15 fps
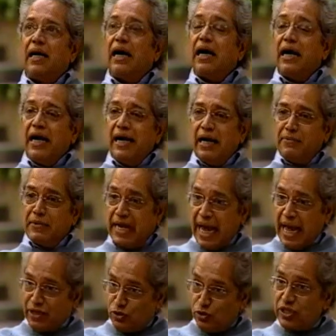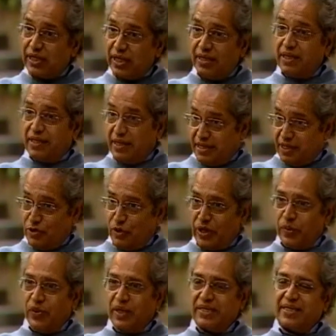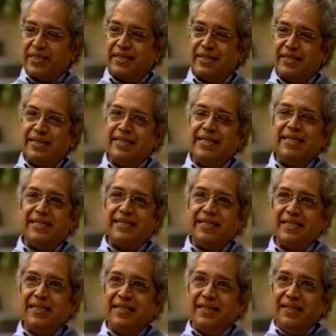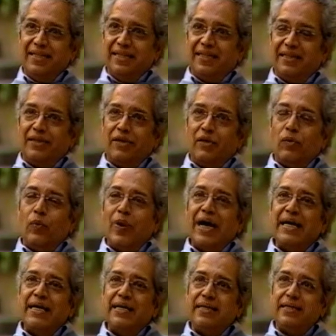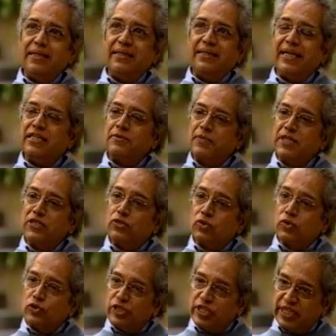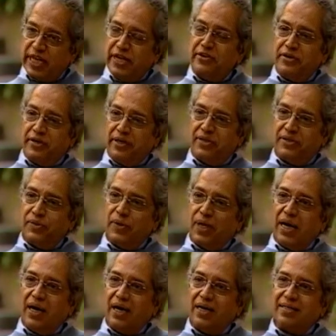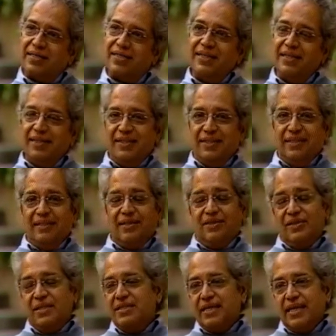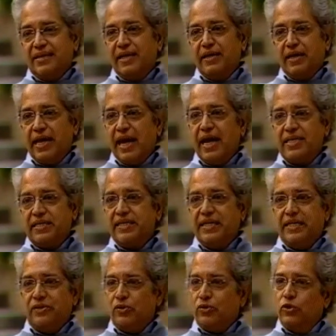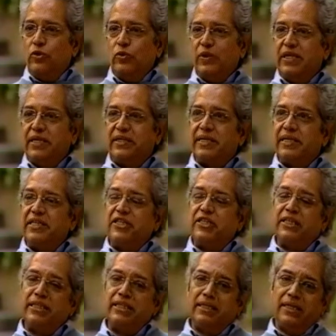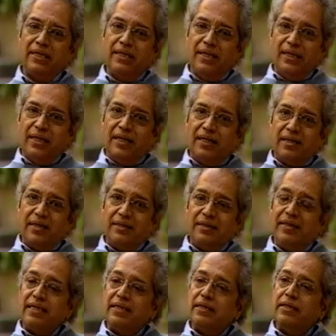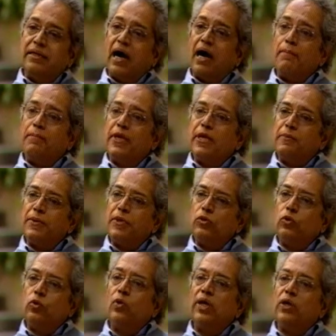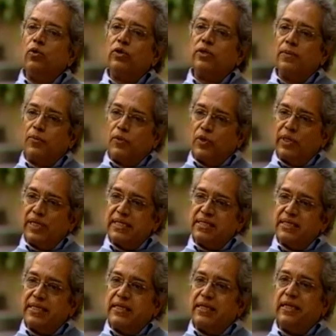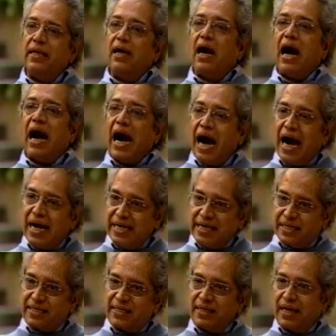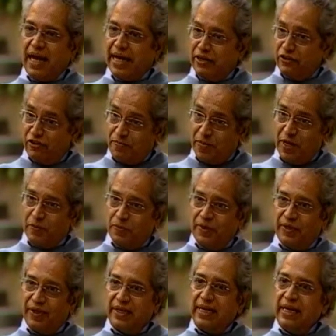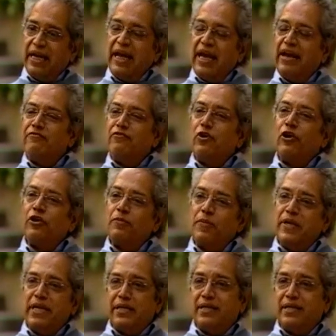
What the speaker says: I'm glad you said it is a universal need. Why it has been so central to us, now this I think has really to do with the tradition, that the people who are looked upon as the highest kind of people have not been,